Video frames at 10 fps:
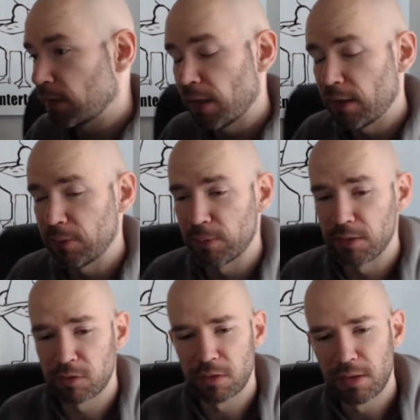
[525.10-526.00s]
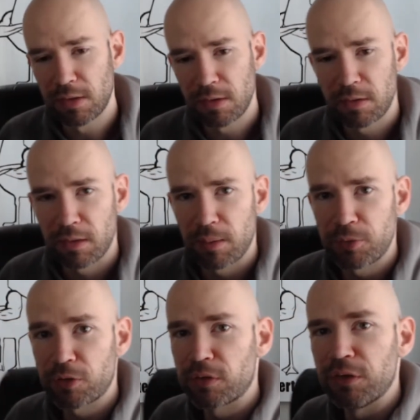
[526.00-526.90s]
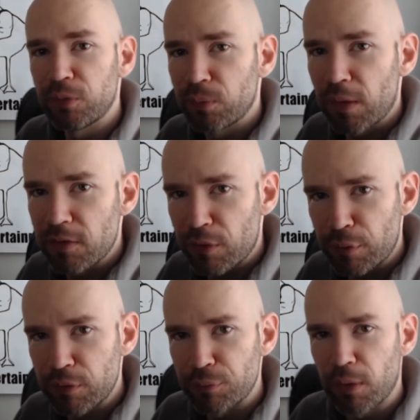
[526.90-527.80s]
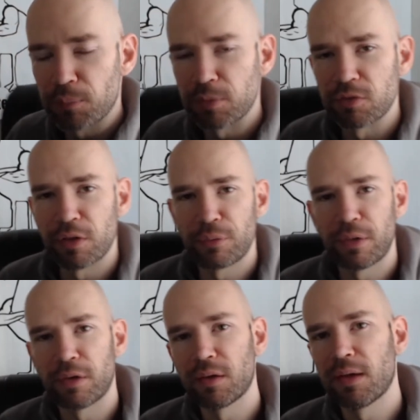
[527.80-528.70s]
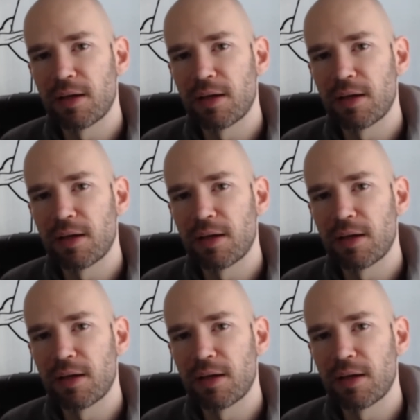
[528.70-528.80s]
Anyways, I'm sure you, as other developers out there,